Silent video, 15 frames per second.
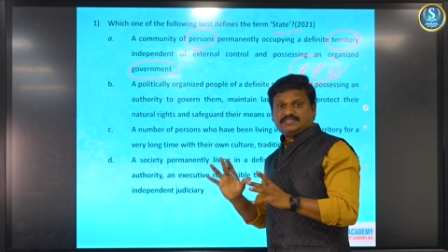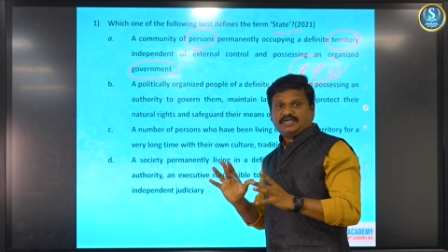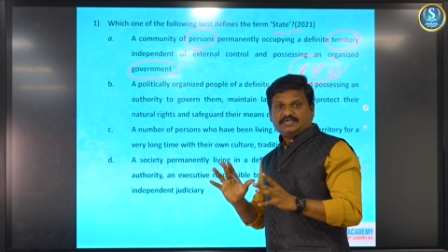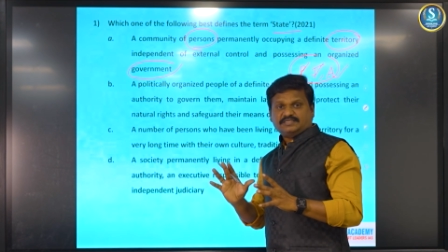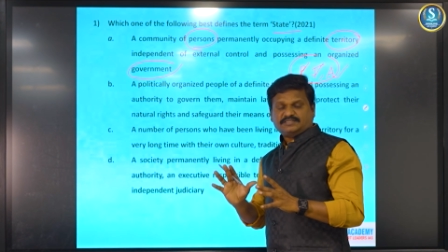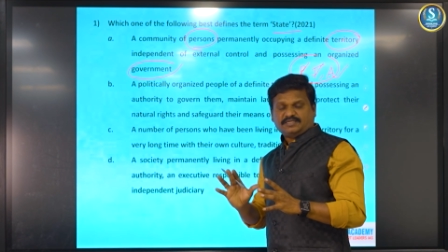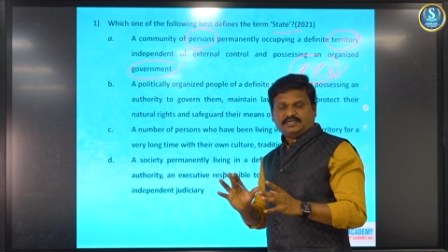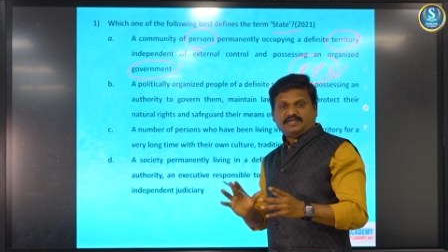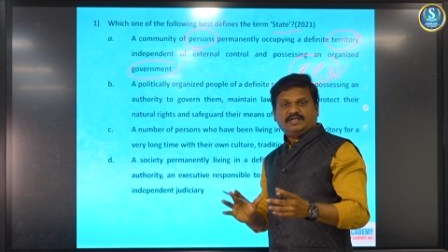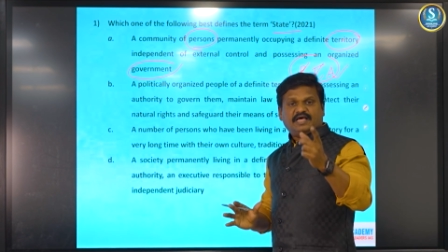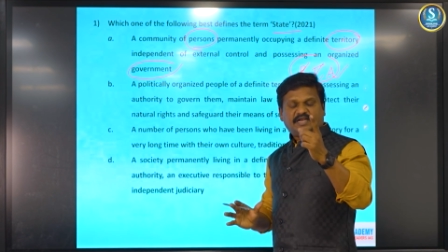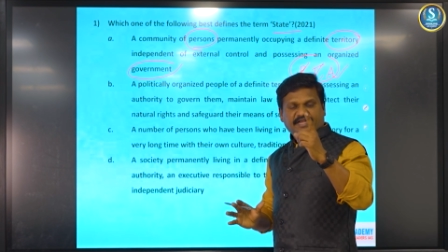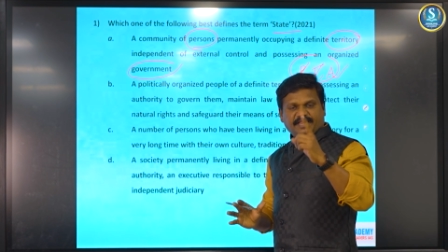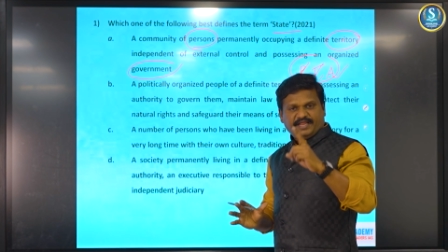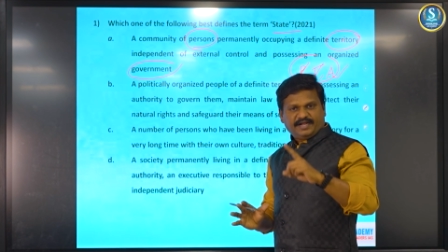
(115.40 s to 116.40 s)
answer.
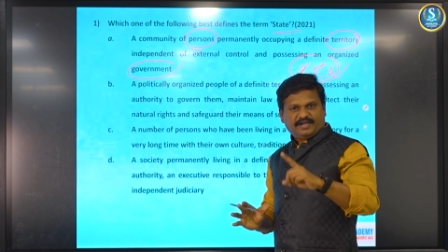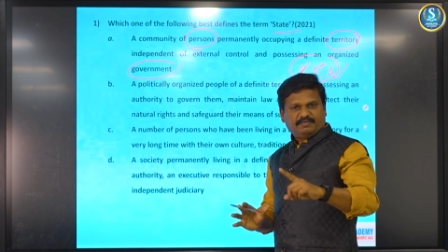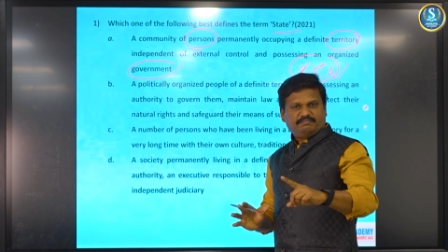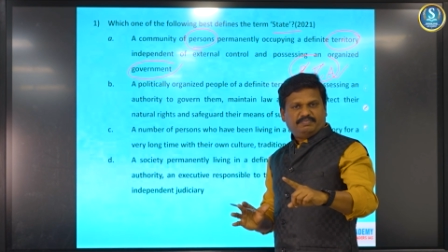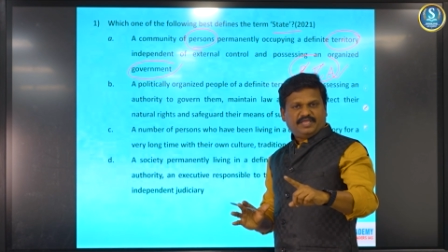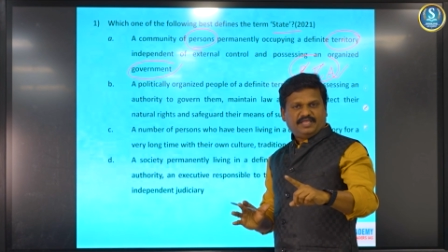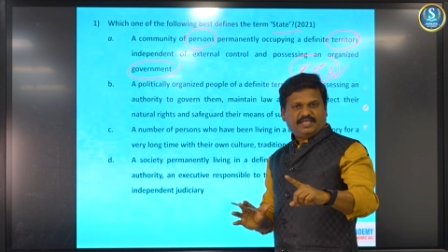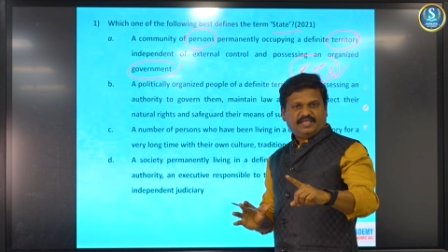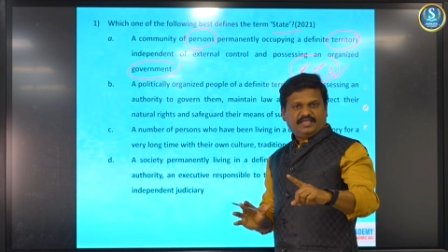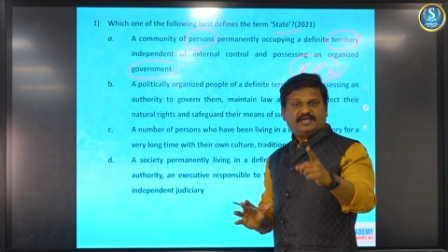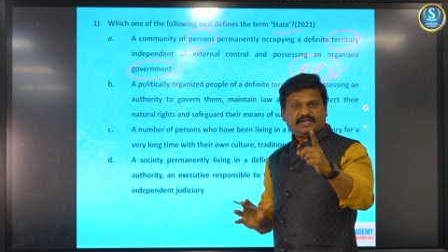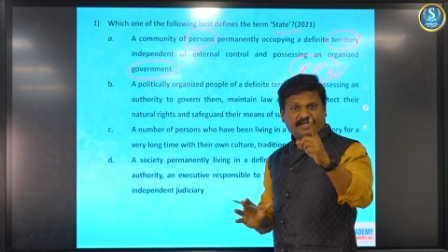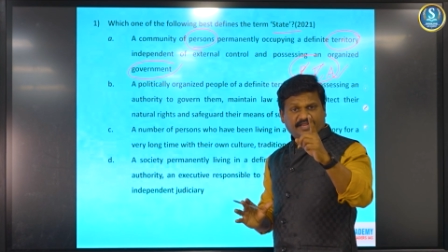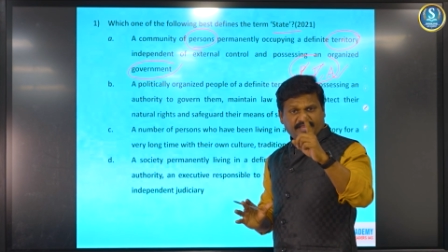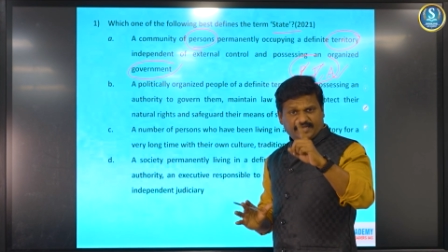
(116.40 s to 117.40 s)
Read B,
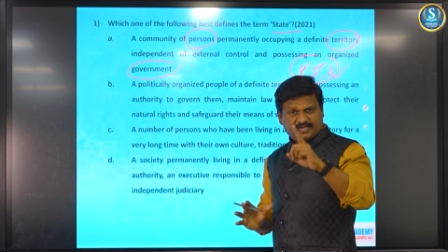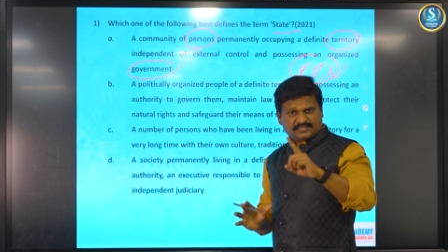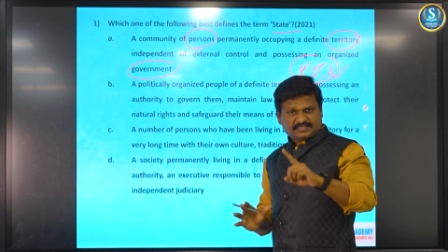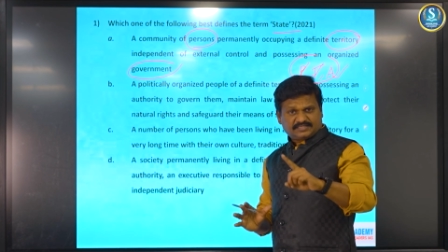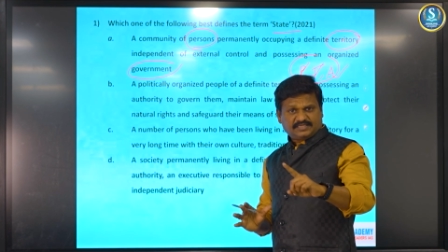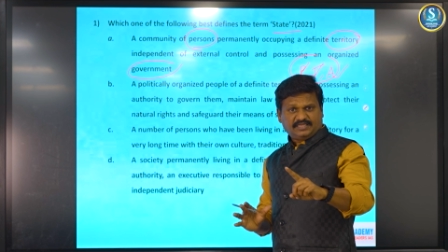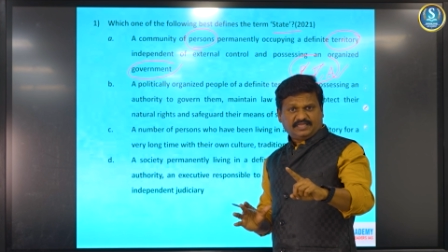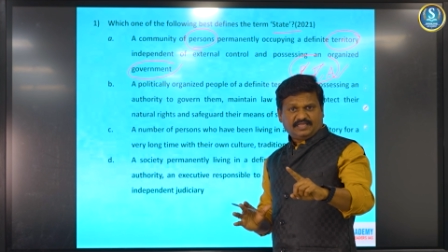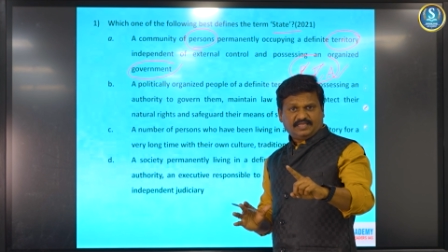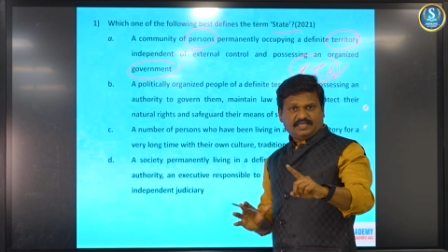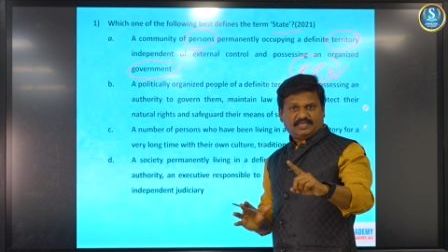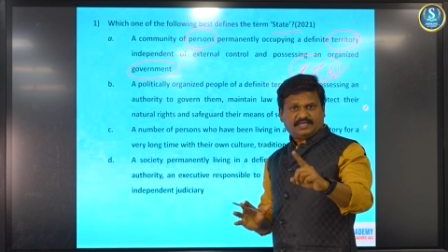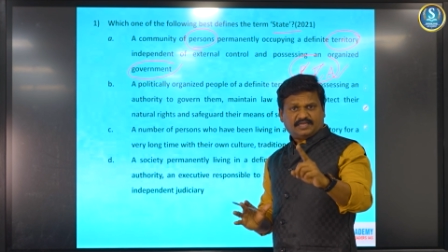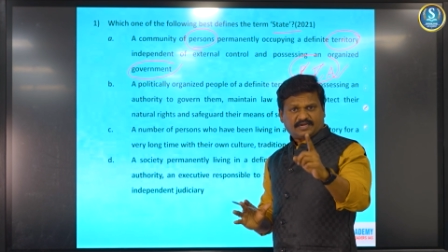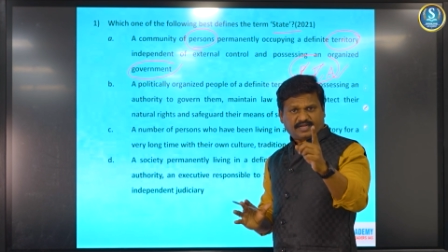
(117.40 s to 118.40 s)
read C,
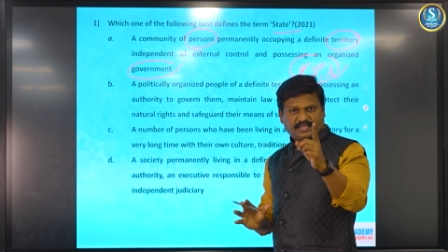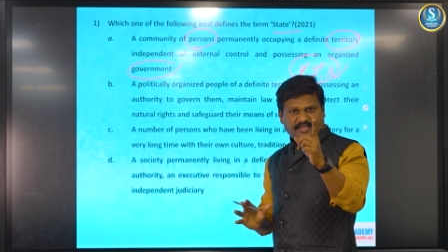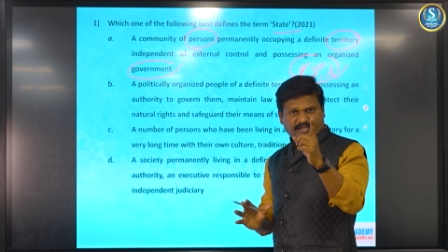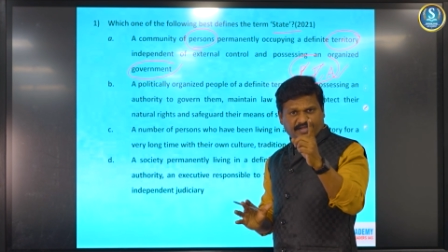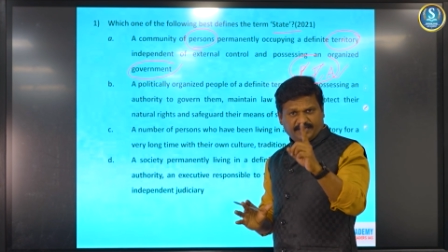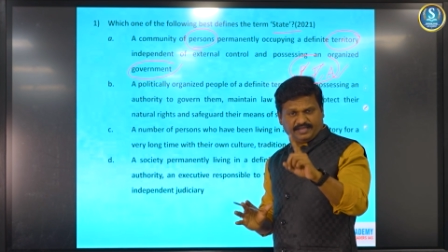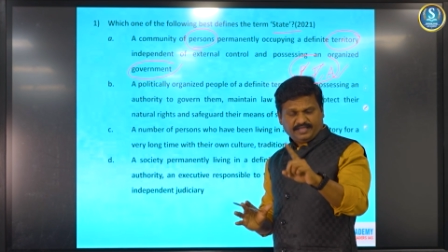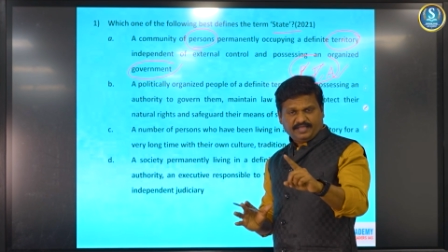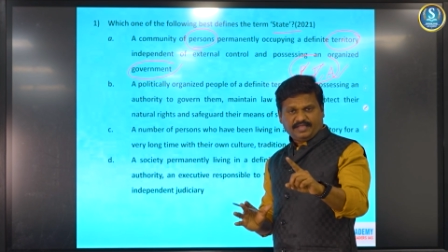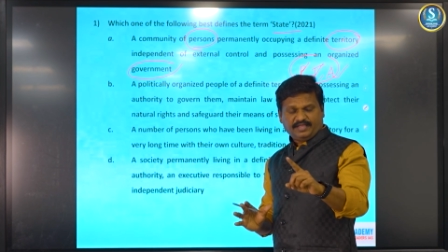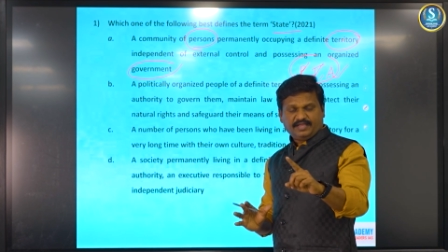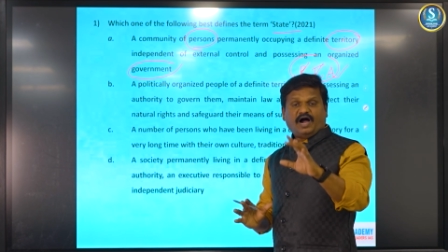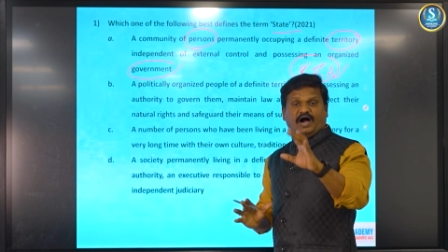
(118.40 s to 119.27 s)
read D.